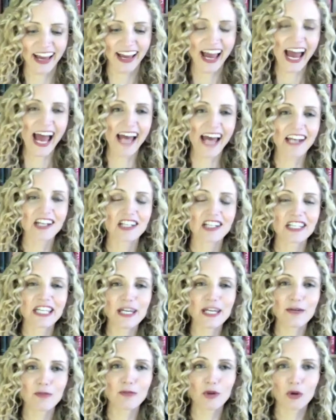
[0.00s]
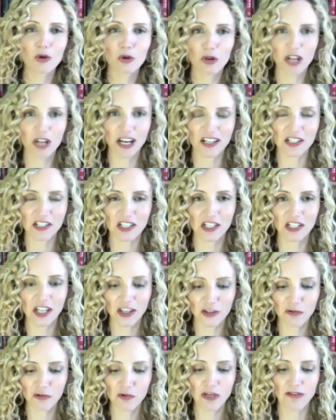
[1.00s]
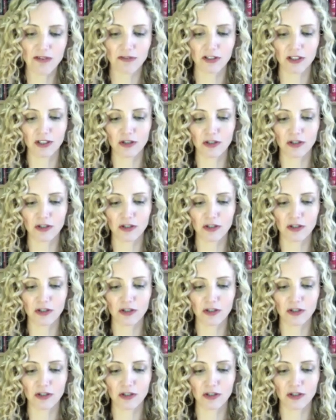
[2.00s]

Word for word: And Guillaume Gorgas, another weaver,